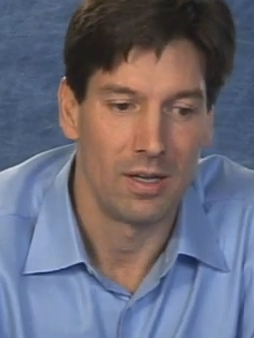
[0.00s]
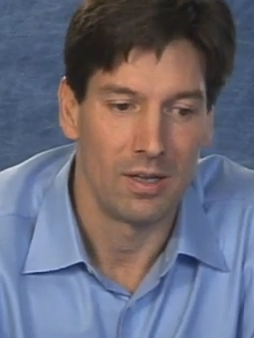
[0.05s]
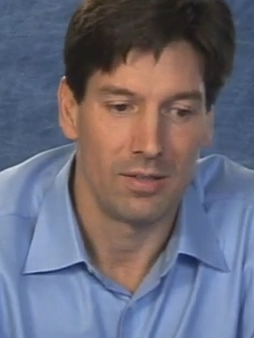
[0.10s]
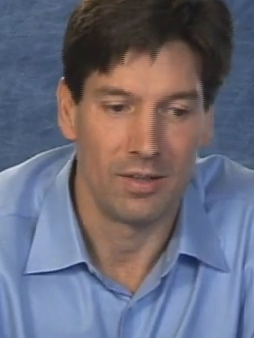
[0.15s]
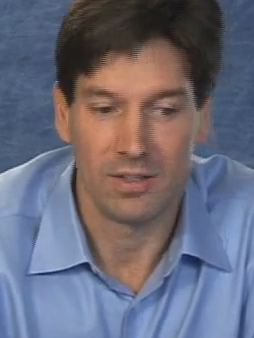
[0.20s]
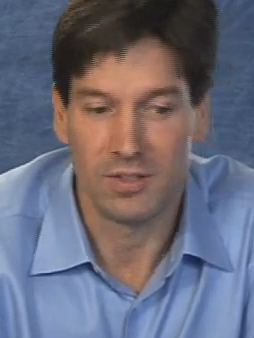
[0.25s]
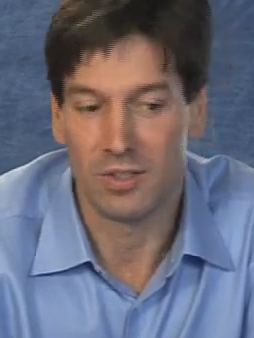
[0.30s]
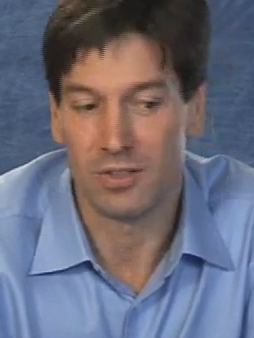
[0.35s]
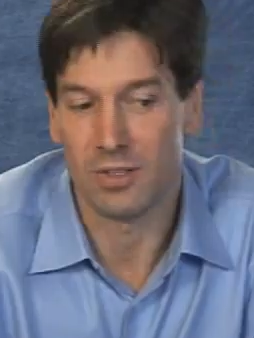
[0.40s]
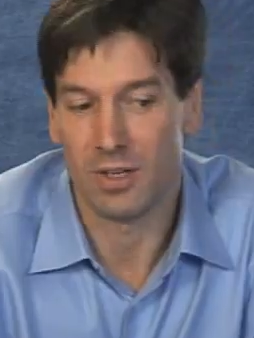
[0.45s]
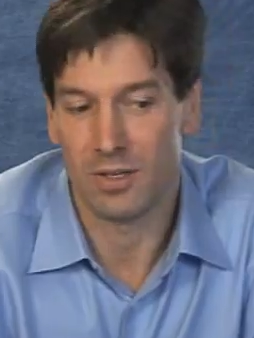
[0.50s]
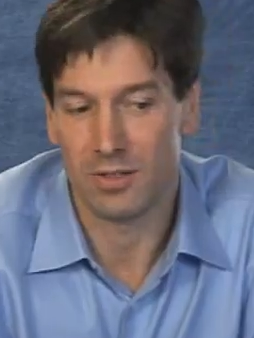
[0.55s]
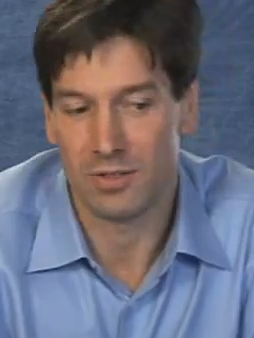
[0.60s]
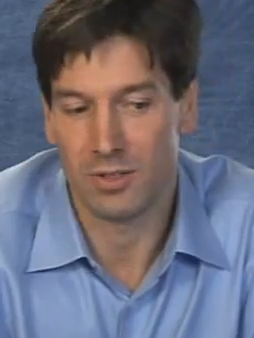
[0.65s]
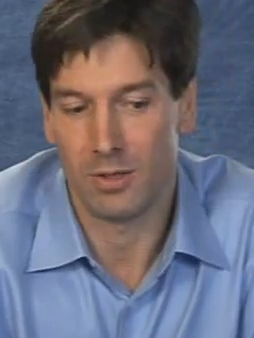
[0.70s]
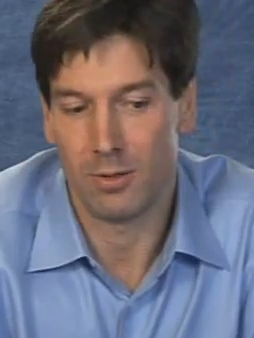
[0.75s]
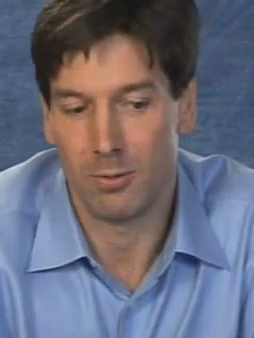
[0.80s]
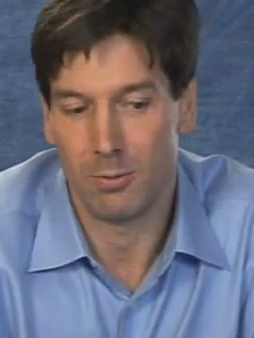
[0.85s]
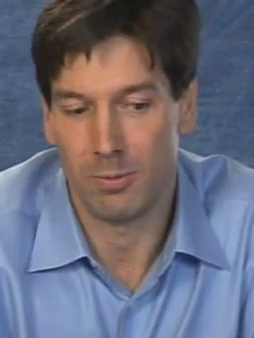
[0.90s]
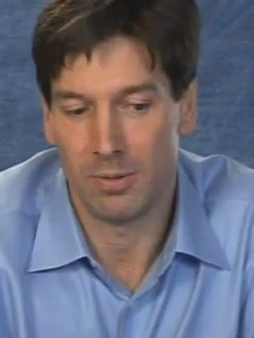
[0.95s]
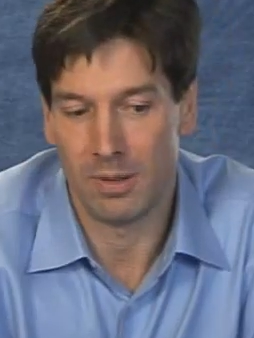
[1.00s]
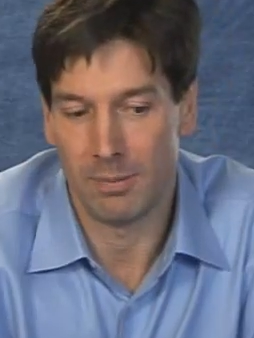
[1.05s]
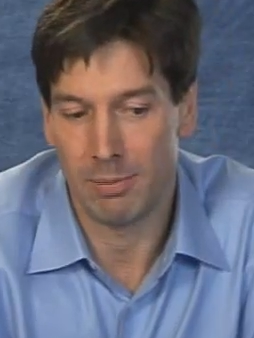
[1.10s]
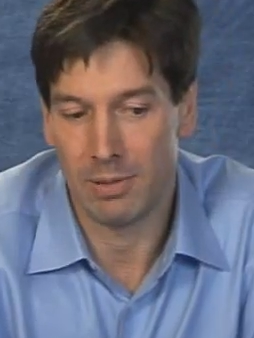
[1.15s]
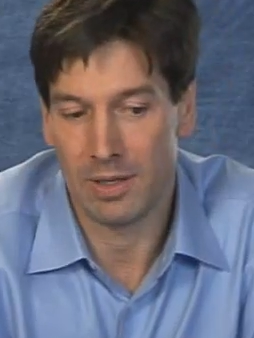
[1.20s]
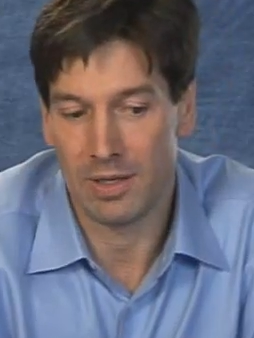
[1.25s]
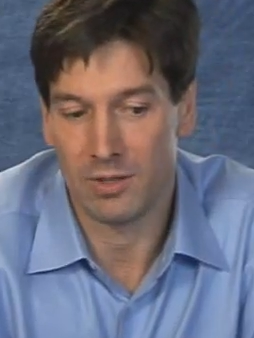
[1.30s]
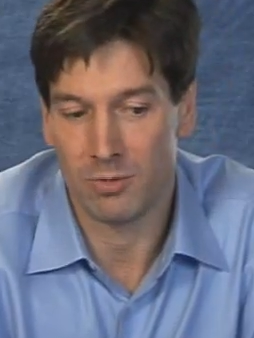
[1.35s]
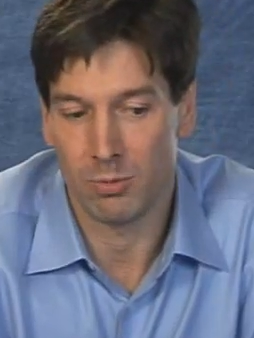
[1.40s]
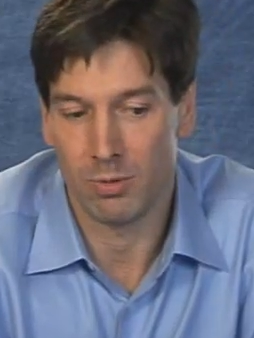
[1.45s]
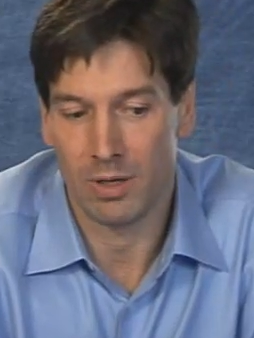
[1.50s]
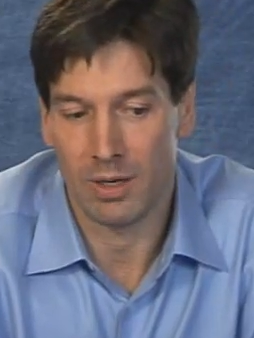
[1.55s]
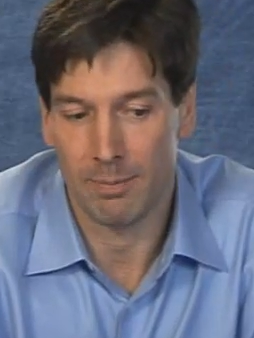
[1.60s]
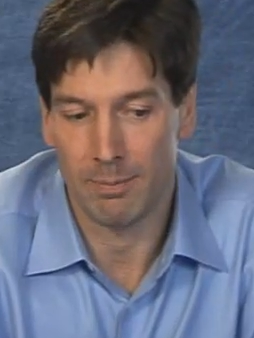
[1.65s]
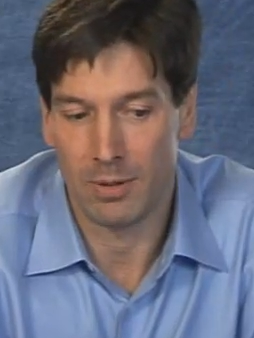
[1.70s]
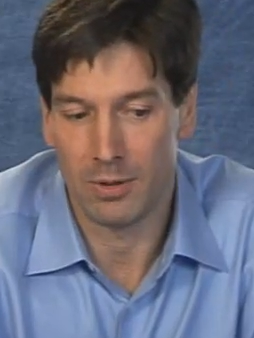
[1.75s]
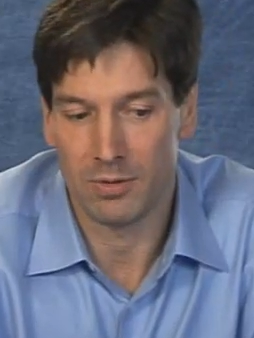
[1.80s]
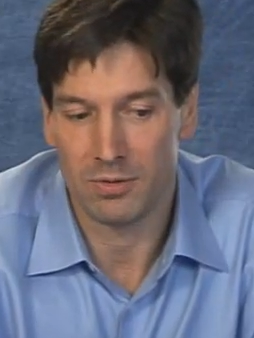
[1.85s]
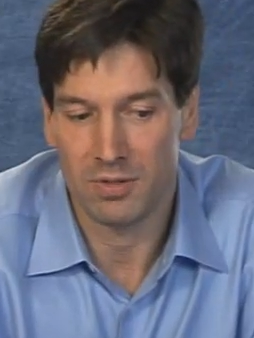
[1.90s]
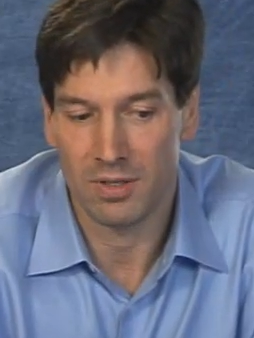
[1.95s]
This is also the place where I
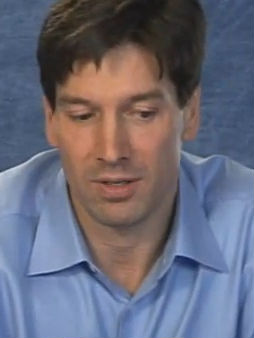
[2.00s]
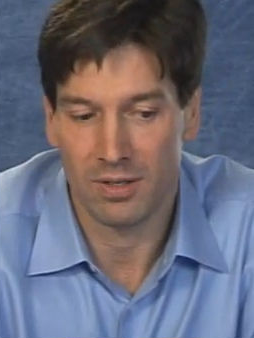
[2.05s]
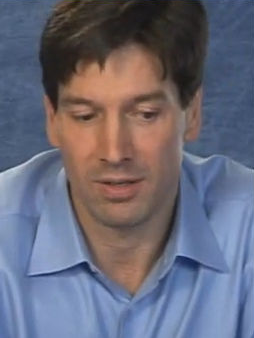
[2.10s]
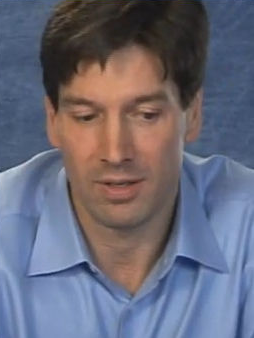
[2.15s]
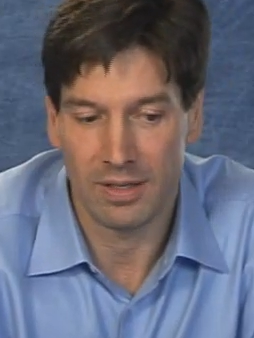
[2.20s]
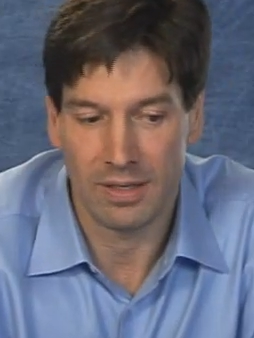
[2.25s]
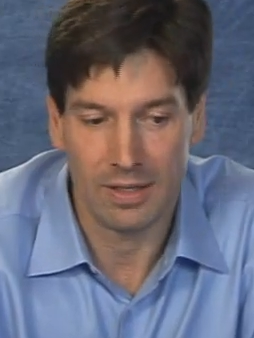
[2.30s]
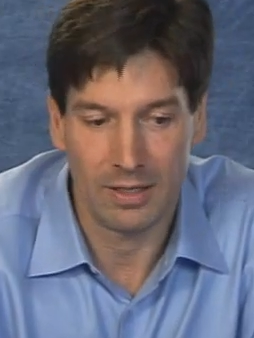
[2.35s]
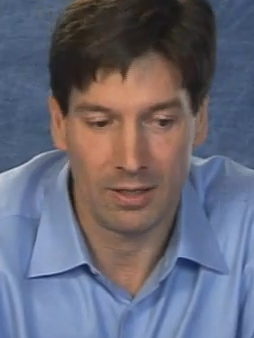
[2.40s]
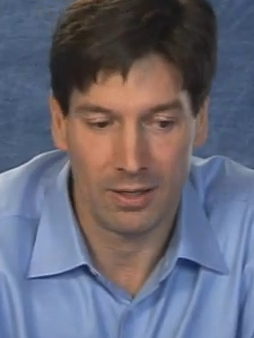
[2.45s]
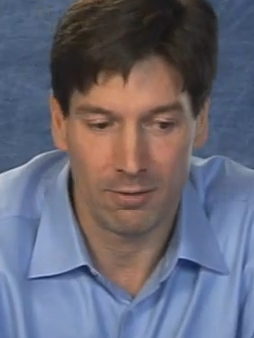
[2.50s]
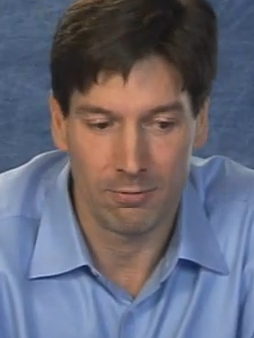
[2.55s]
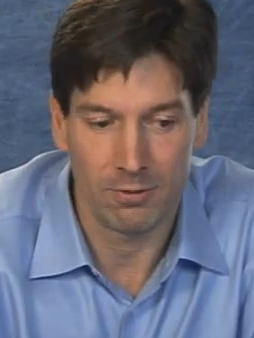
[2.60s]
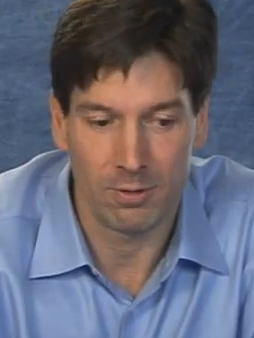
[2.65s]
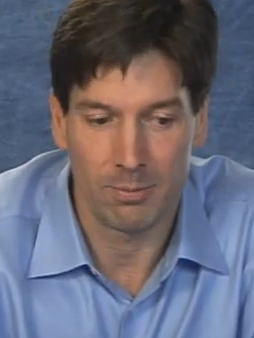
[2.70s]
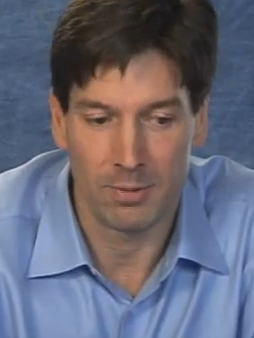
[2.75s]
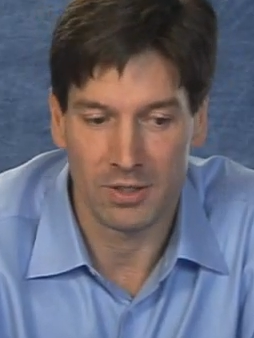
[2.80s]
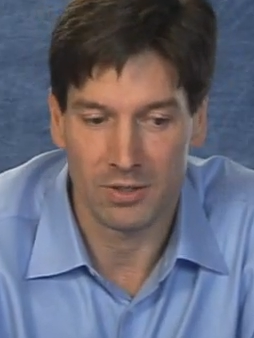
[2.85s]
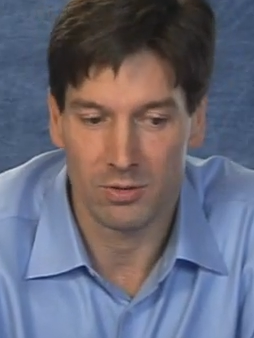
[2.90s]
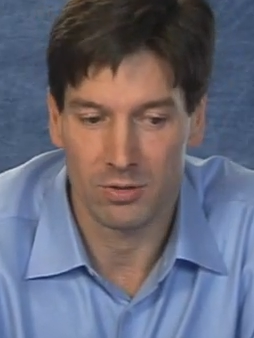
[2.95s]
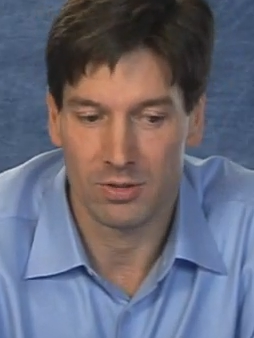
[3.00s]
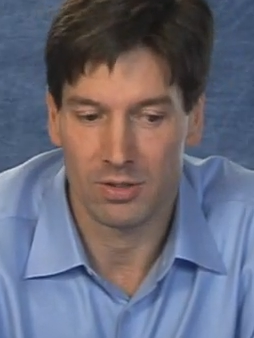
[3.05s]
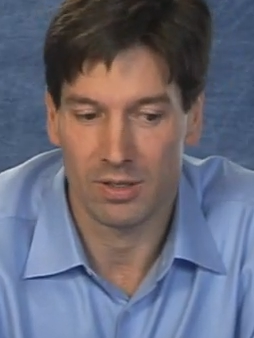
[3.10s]
posted the infamous